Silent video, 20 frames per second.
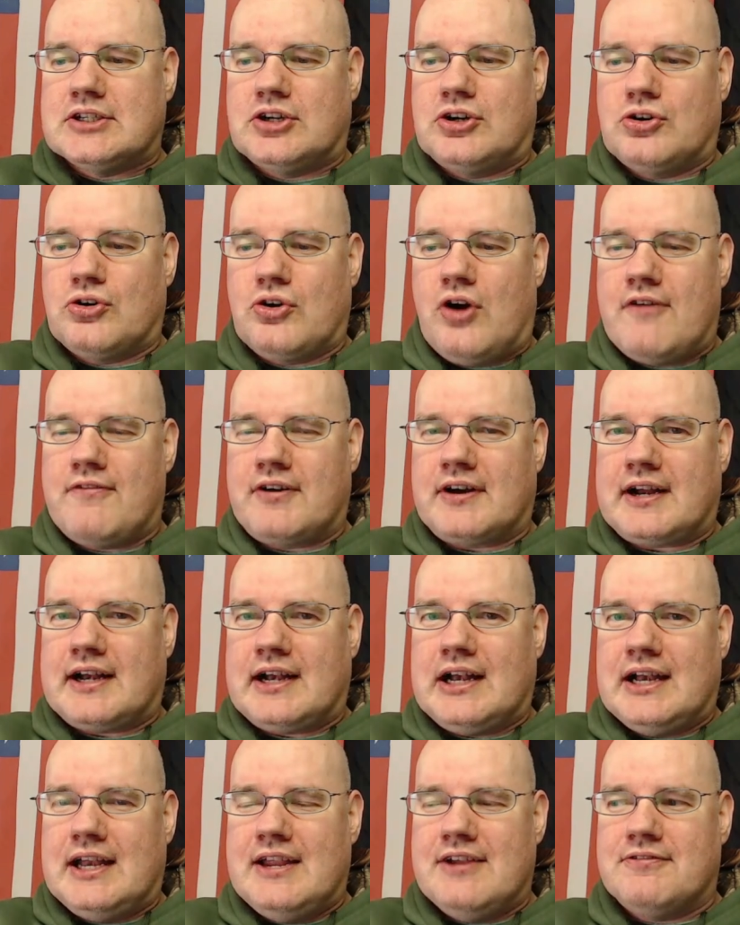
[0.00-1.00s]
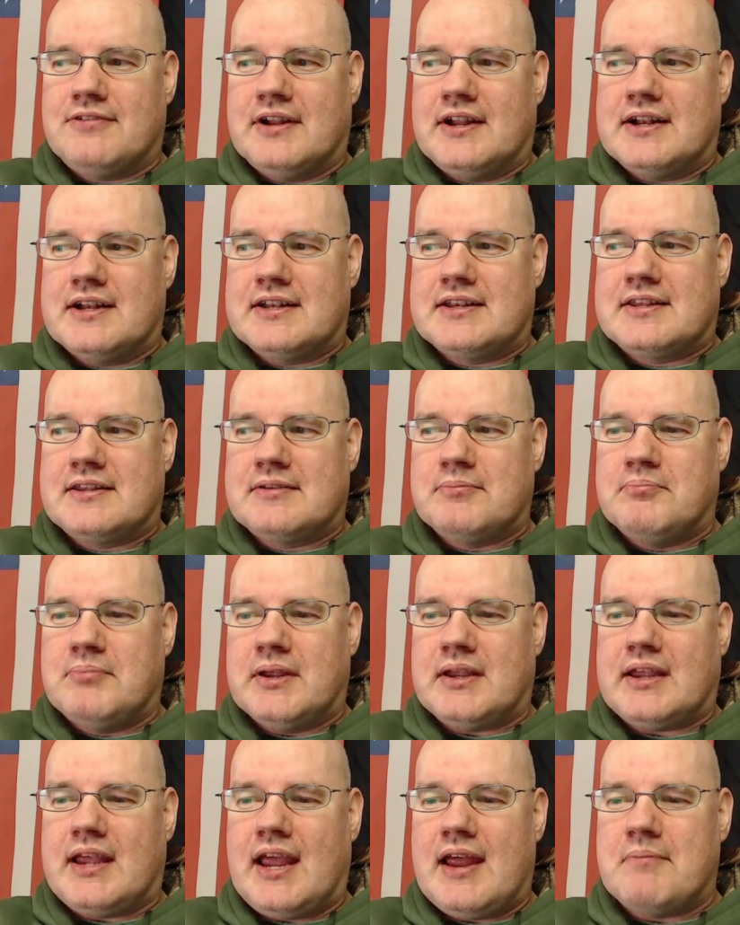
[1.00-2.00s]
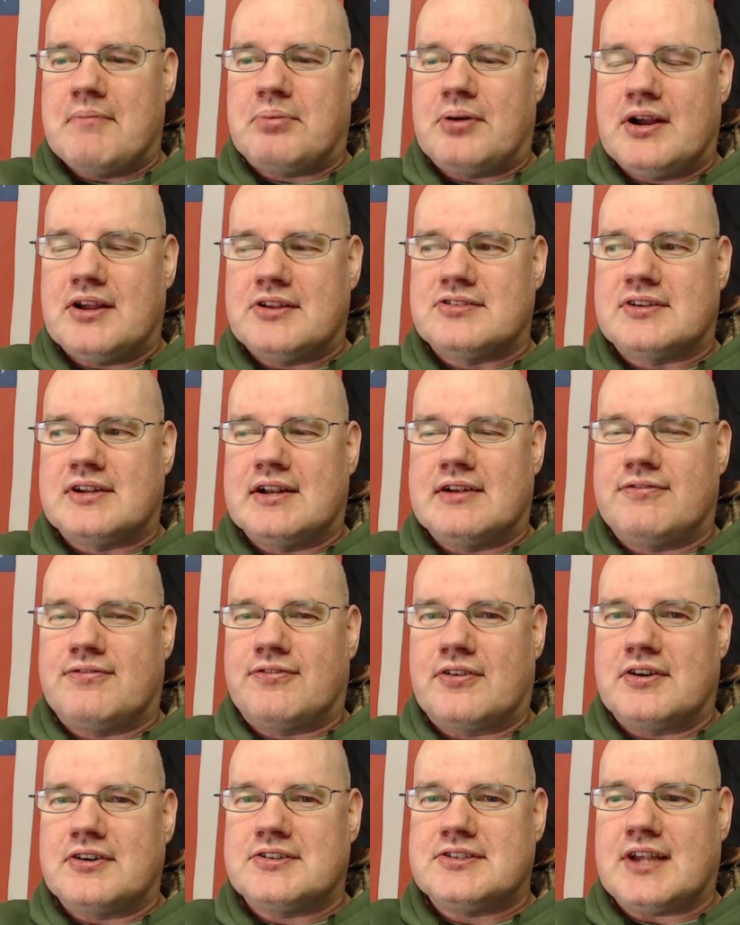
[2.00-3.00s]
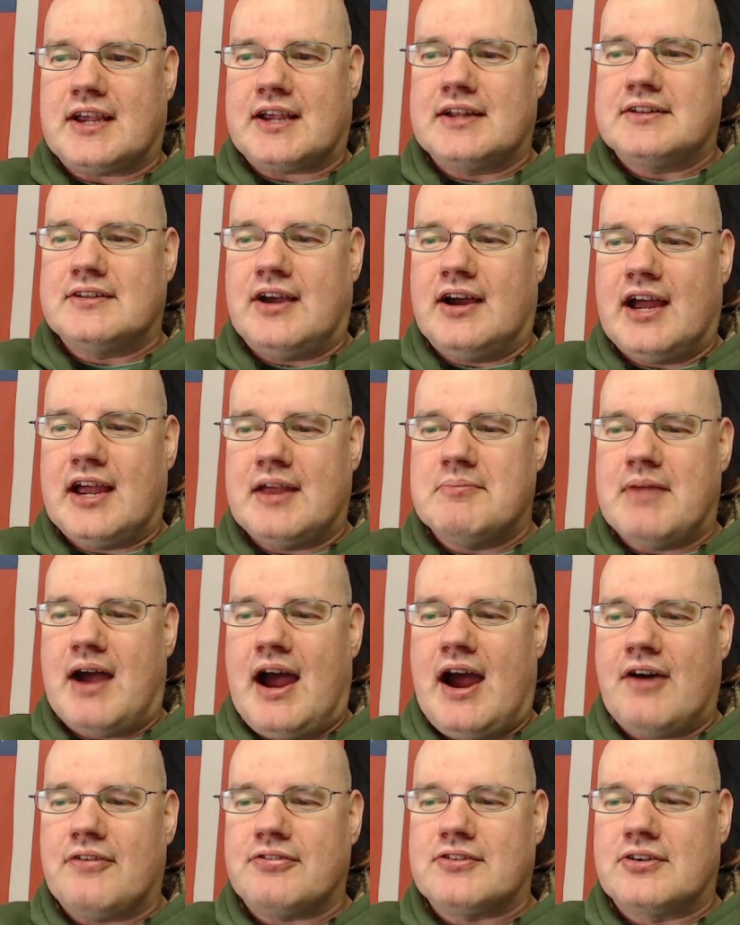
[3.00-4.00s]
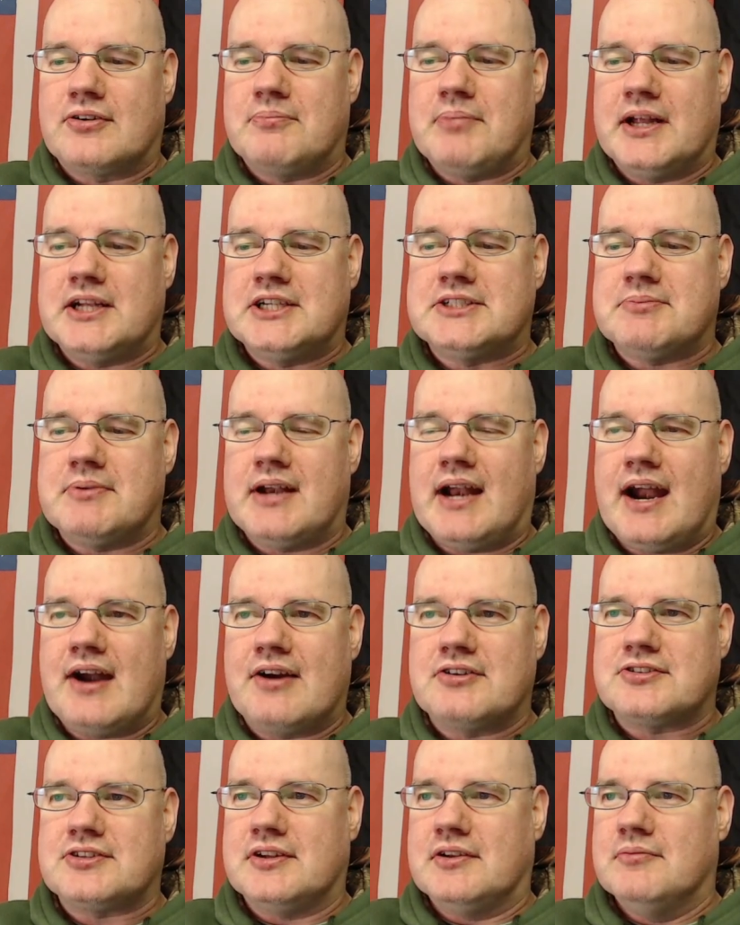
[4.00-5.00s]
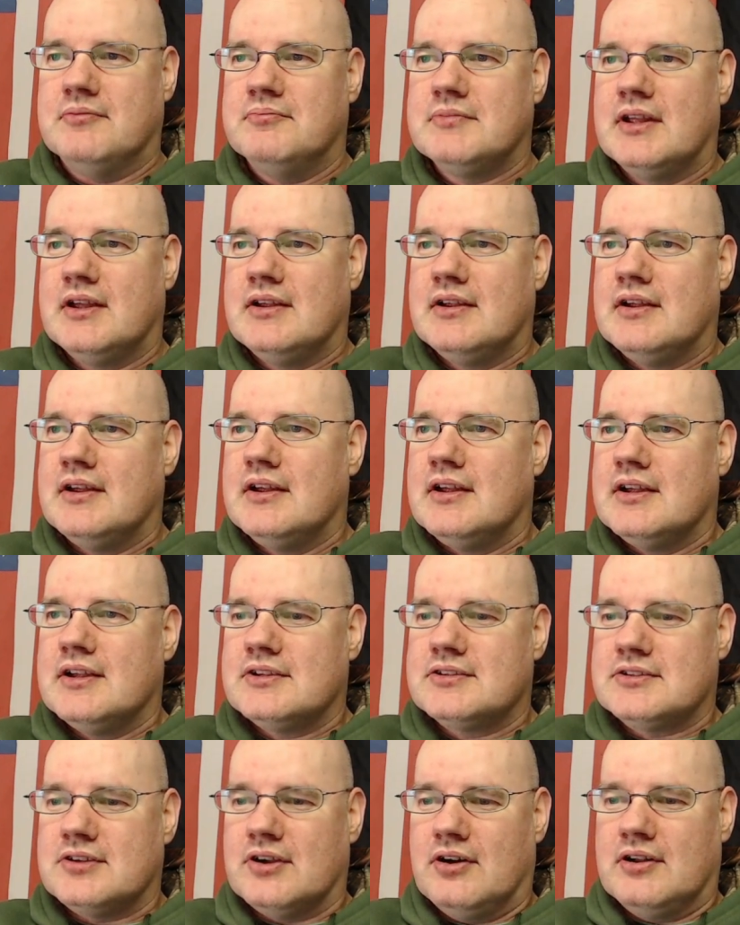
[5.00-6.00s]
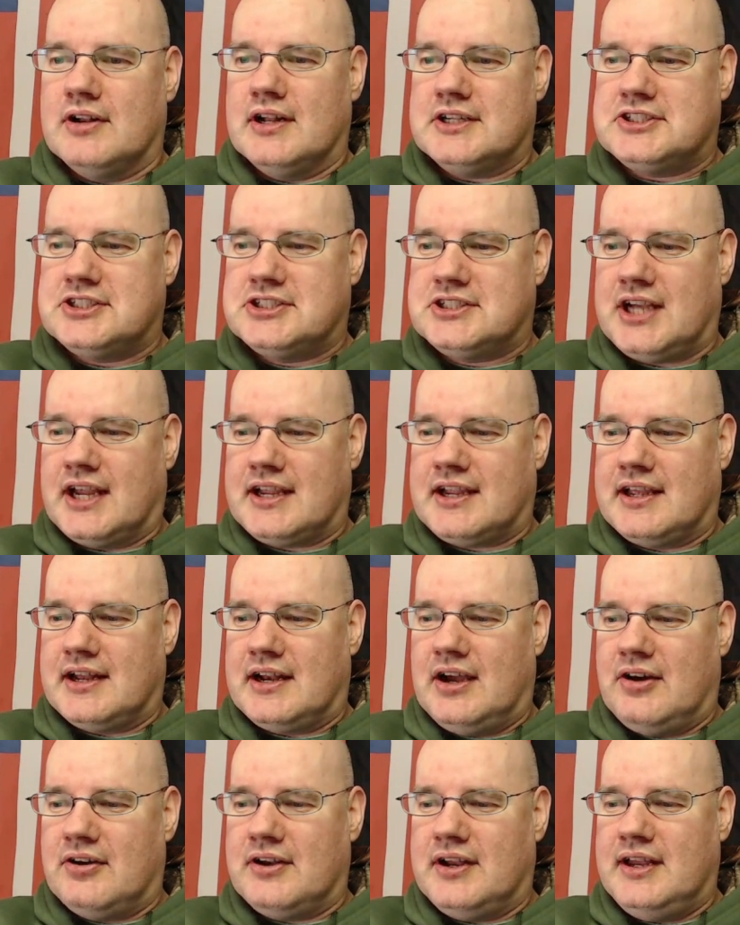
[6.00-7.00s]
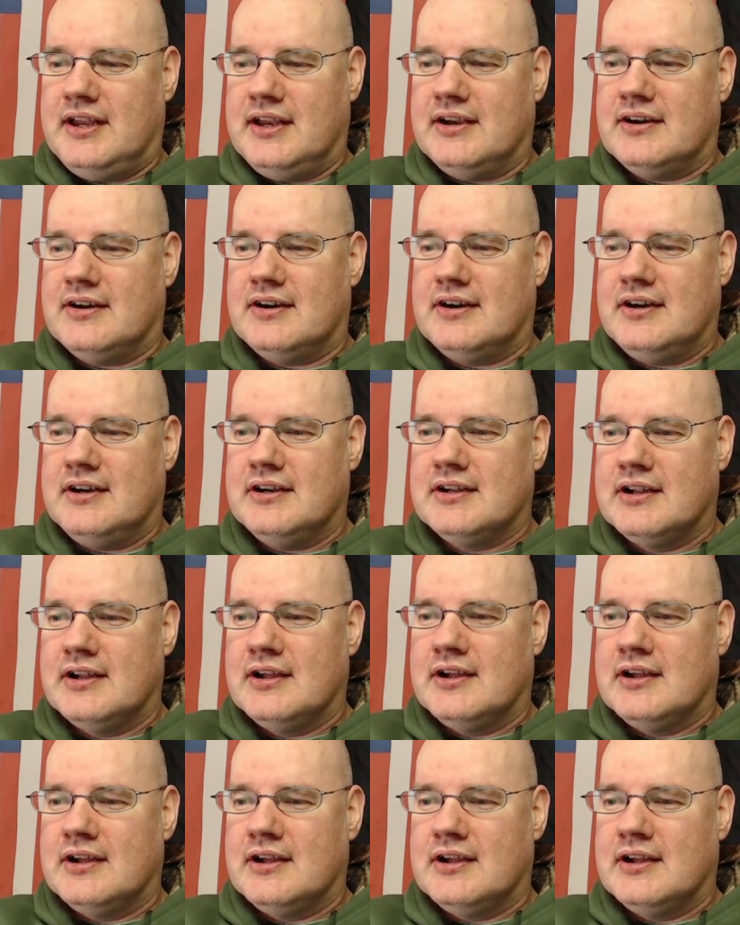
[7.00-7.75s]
Grover Cleveland became president for a second time after Benjamin Harrison. So let's check it out here.